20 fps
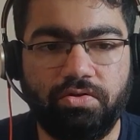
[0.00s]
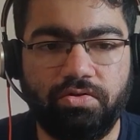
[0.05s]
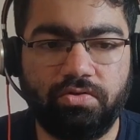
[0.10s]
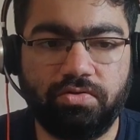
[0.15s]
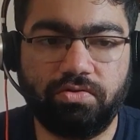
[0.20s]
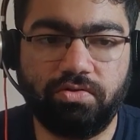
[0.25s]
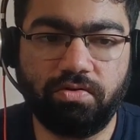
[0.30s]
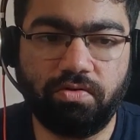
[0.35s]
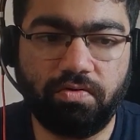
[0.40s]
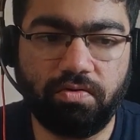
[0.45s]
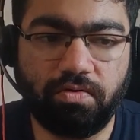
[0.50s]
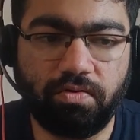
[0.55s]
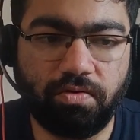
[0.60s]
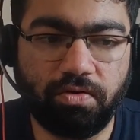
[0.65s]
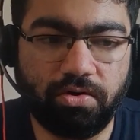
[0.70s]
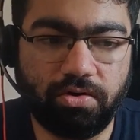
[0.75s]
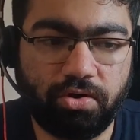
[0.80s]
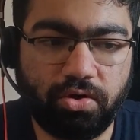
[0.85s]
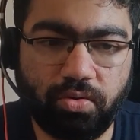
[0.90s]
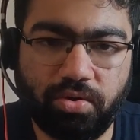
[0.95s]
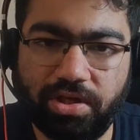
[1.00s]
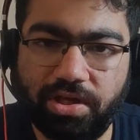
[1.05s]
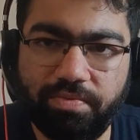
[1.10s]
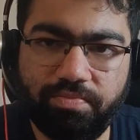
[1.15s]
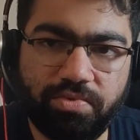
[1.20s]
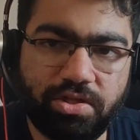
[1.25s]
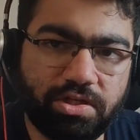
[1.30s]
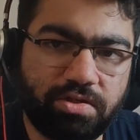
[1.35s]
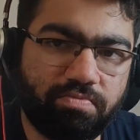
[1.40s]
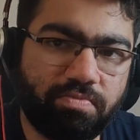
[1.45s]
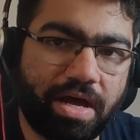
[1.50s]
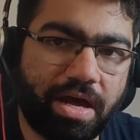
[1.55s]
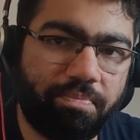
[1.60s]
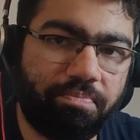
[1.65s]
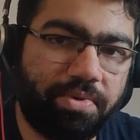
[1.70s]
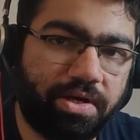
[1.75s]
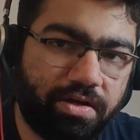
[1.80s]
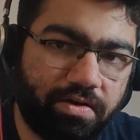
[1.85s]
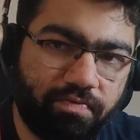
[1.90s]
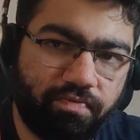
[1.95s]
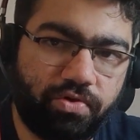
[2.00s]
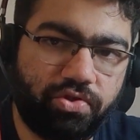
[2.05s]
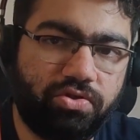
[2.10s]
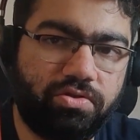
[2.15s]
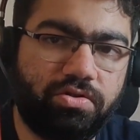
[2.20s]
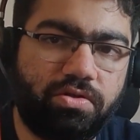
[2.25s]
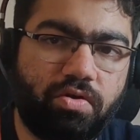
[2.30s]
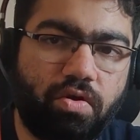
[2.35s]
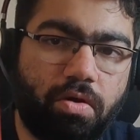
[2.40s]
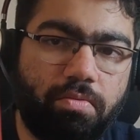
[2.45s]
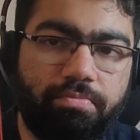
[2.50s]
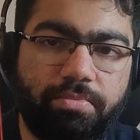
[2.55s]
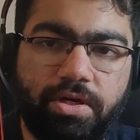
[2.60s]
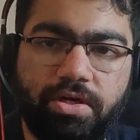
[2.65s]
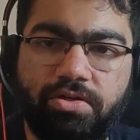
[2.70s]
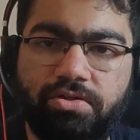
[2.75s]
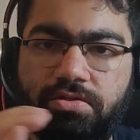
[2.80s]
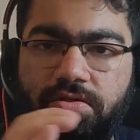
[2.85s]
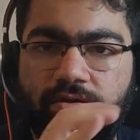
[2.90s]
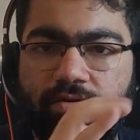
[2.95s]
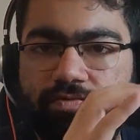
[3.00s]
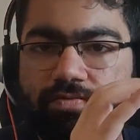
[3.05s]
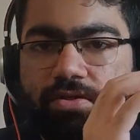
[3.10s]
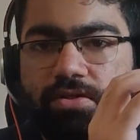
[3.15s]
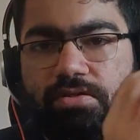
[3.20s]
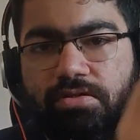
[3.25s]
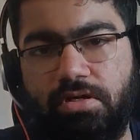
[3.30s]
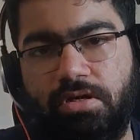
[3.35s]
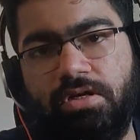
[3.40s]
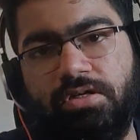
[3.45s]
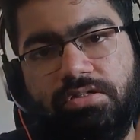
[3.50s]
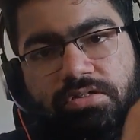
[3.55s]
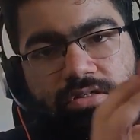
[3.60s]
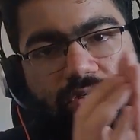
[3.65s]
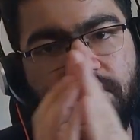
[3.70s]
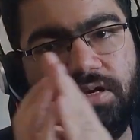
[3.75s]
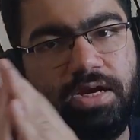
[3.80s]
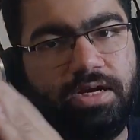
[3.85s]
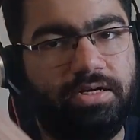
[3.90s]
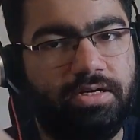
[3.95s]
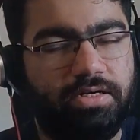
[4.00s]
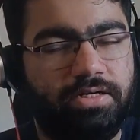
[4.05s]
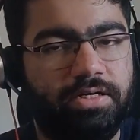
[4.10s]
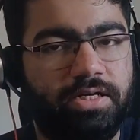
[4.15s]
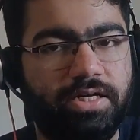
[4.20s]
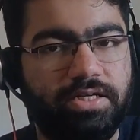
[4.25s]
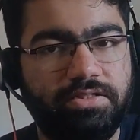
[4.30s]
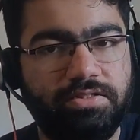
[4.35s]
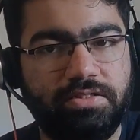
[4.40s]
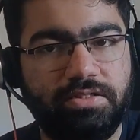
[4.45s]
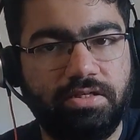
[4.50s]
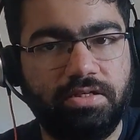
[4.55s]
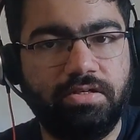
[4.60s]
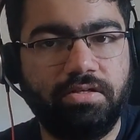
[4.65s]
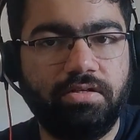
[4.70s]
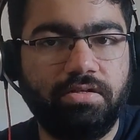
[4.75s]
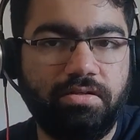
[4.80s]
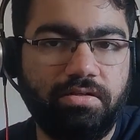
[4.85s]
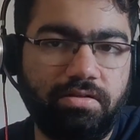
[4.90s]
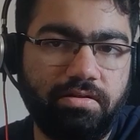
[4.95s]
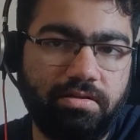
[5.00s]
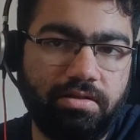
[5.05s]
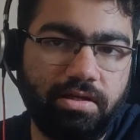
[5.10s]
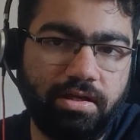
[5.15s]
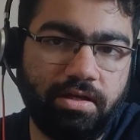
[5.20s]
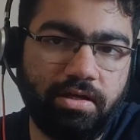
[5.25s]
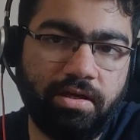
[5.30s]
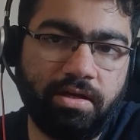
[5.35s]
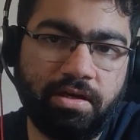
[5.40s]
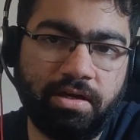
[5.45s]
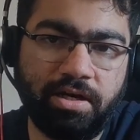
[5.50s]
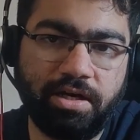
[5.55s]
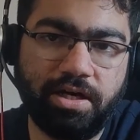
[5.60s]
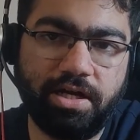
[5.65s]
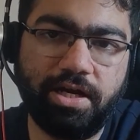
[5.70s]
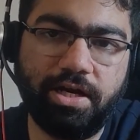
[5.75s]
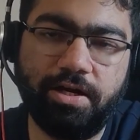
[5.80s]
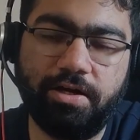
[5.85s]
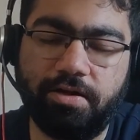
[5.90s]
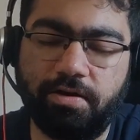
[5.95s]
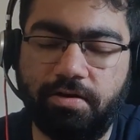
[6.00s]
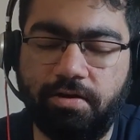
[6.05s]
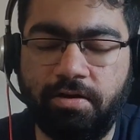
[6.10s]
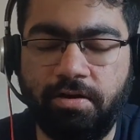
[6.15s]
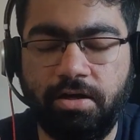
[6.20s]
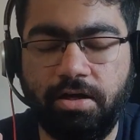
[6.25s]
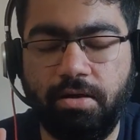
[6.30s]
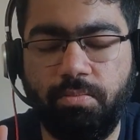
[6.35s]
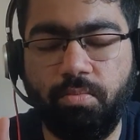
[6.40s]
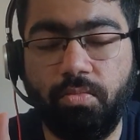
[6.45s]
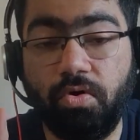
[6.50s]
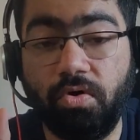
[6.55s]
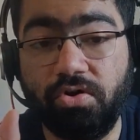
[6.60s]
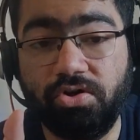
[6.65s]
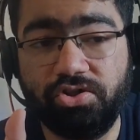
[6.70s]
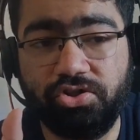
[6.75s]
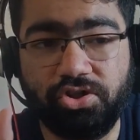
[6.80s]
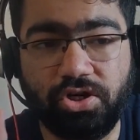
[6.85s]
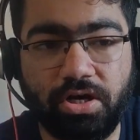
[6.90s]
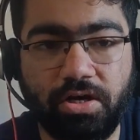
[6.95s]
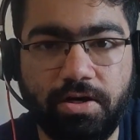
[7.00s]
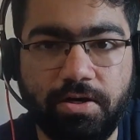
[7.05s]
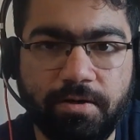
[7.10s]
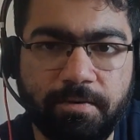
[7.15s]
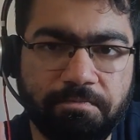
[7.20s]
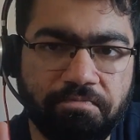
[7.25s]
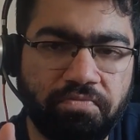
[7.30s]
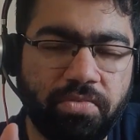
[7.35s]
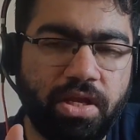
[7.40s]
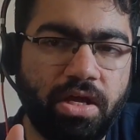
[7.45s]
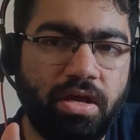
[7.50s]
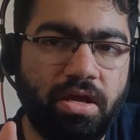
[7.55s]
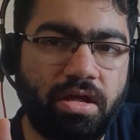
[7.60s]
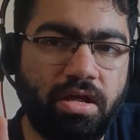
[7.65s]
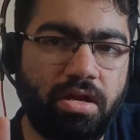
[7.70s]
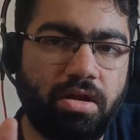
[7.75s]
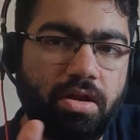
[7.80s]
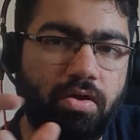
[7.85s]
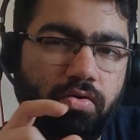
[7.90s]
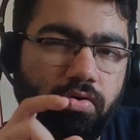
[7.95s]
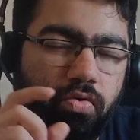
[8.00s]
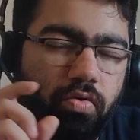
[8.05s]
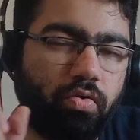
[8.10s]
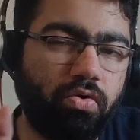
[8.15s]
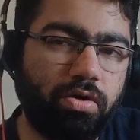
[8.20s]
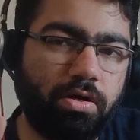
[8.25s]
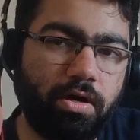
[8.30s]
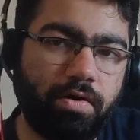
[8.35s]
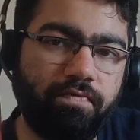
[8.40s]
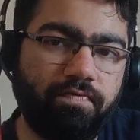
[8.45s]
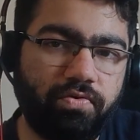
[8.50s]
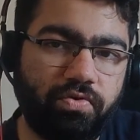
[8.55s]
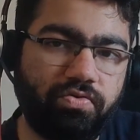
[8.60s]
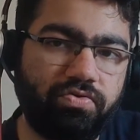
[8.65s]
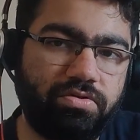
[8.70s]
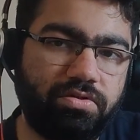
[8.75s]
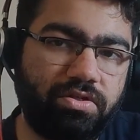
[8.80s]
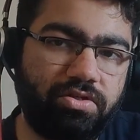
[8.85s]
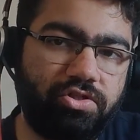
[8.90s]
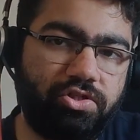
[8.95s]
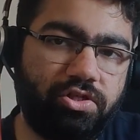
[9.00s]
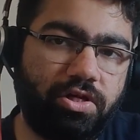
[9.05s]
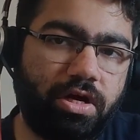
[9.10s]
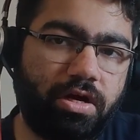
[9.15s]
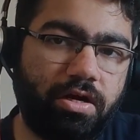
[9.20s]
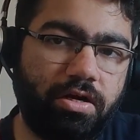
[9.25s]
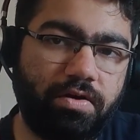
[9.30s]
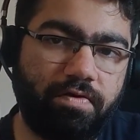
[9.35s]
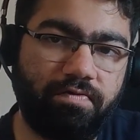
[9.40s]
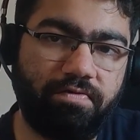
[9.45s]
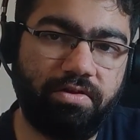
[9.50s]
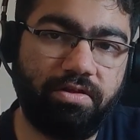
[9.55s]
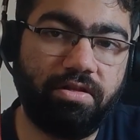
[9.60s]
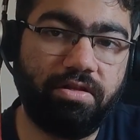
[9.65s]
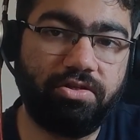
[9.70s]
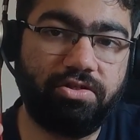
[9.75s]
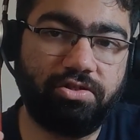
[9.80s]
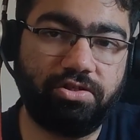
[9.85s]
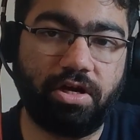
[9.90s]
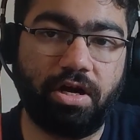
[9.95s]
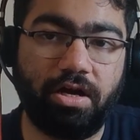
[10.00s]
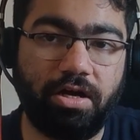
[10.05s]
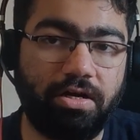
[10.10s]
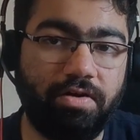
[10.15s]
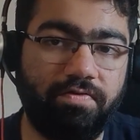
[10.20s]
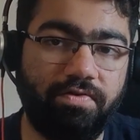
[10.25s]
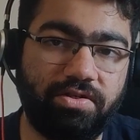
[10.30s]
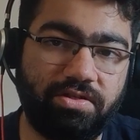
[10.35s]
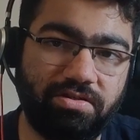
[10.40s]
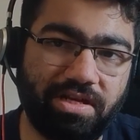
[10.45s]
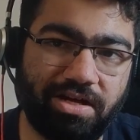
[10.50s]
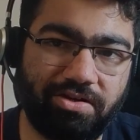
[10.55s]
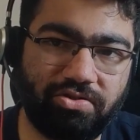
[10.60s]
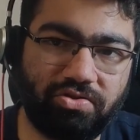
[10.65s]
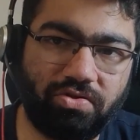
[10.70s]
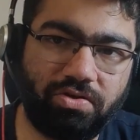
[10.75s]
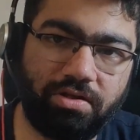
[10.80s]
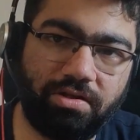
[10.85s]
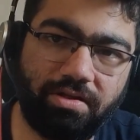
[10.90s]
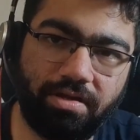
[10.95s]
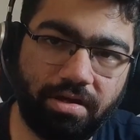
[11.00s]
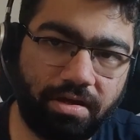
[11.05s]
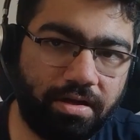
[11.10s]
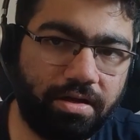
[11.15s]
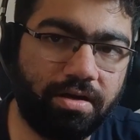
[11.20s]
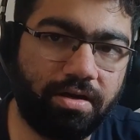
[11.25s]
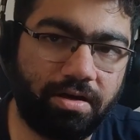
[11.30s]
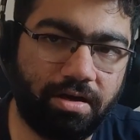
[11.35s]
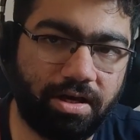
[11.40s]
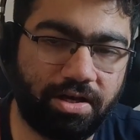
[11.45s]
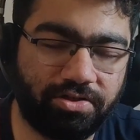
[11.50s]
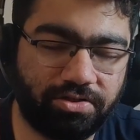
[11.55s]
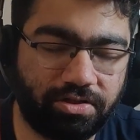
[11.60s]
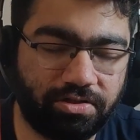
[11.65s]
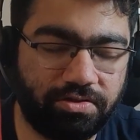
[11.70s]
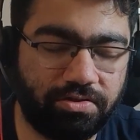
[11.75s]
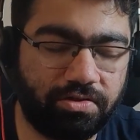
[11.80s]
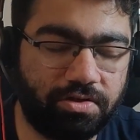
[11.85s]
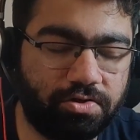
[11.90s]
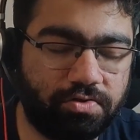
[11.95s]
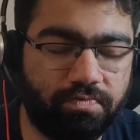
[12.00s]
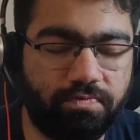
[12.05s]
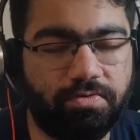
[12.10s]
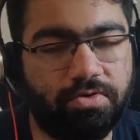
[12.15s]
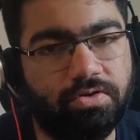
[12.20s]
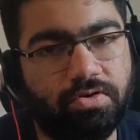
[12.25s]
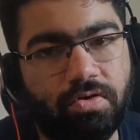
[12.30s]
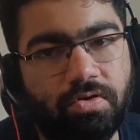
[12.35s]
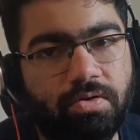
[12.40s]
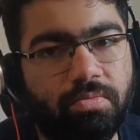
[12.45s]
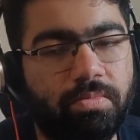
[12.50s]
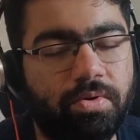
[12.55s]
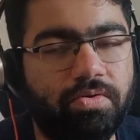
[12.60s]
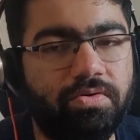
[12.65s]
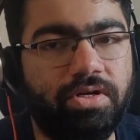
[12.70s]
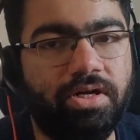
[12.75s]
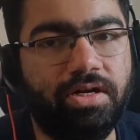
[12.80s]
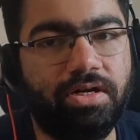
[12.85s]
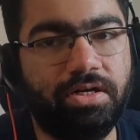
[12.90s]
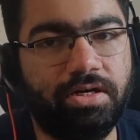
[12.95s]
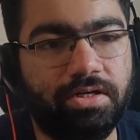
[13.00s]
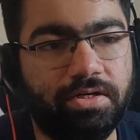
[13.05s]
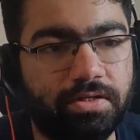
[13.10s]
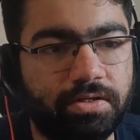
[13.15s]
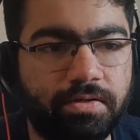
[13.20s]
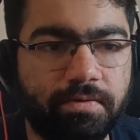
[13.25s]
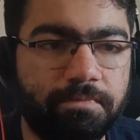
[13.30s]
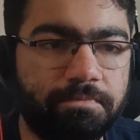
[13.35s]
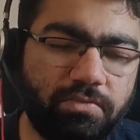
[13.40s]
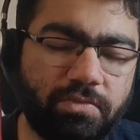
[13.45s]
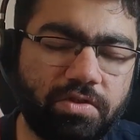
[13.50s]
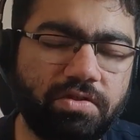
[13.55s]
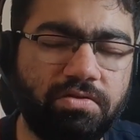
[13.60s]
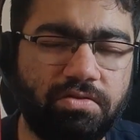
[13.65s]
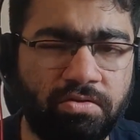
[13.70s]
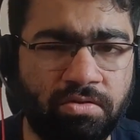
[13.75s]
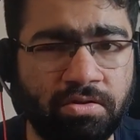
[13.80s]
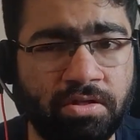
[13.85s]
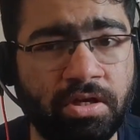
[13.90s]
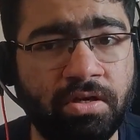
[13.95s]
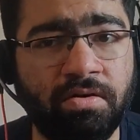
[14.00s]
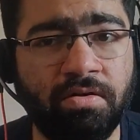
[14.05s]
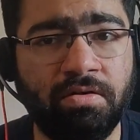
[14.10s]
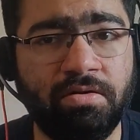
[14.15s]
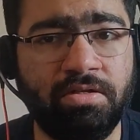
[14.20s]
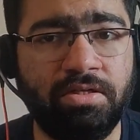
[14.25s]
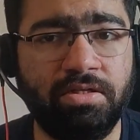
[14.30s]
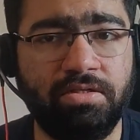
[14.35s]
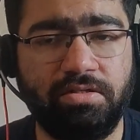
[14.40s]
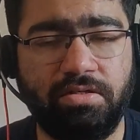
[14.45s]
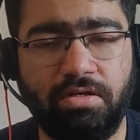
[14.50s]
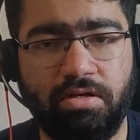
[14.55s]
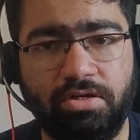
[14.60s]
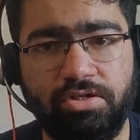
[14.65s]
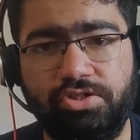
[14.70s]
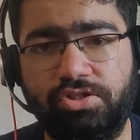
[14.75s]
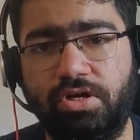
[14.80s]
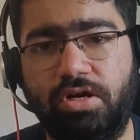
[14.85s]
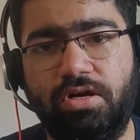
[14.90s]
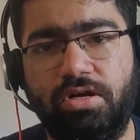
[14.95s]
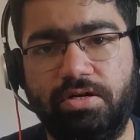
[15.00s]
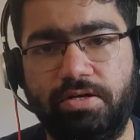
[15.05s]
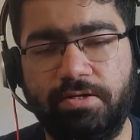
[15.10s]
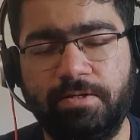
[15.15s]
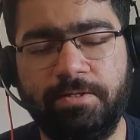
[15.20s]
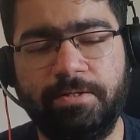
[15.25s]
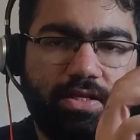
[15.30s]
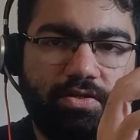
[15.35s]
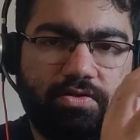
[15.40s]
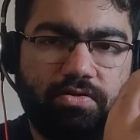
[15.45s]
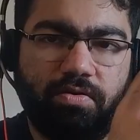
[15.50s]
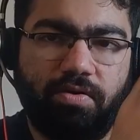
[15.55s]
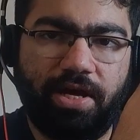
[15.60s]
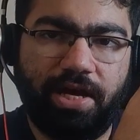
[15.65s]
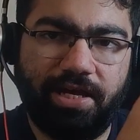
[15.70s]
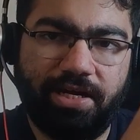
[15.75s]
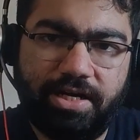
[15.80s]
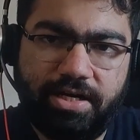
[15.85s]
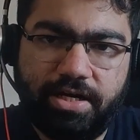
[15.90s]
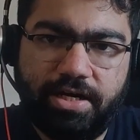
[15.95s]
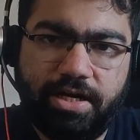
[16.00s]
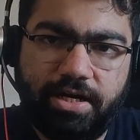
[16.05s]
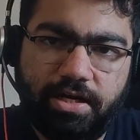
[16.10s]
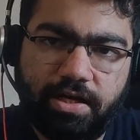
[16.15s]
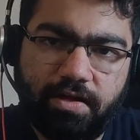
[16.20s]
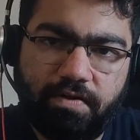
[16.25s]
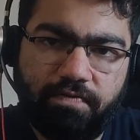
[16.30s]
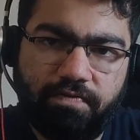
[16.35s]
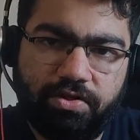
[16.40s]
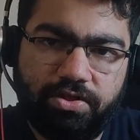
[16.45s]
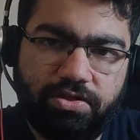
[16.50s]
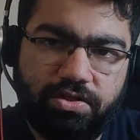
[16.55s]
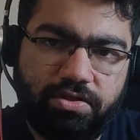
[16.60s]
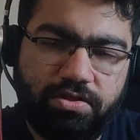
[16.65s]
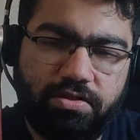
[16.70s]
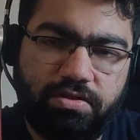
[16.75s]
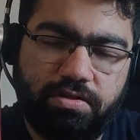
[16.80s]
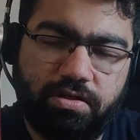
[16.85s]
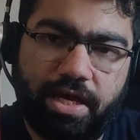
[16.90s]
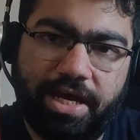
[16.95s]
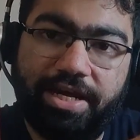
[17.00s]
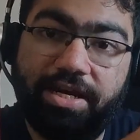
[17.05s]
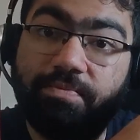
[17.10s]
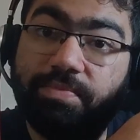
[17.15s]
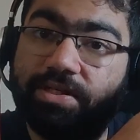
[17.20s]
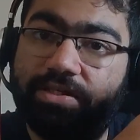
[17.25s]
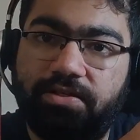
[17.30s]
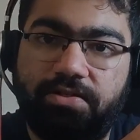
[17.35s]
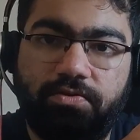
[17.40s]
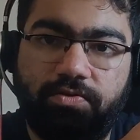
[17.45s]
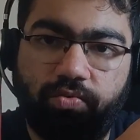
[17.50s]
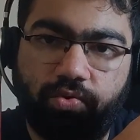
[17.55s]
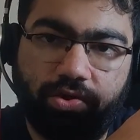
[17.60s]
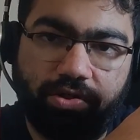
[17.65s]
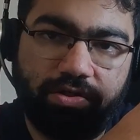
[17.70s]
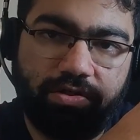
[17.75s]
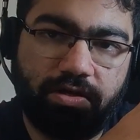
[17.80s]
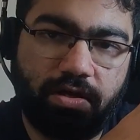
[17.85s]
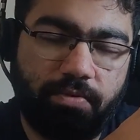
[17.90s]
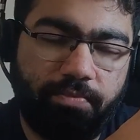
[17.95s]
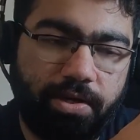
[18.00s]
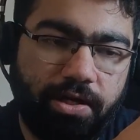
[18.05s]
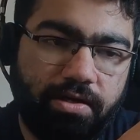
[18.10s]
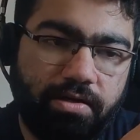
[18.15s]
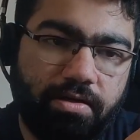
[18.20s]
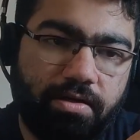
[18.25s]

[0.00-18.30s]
So to keep this mapping, which is a combination of this cluster and index, they create a name called shard. Now don't confuse this shard with the shard which is actually there in Elasticsearch. We'll talk about that later. So they call this a shard. So any data which is any message which is coming,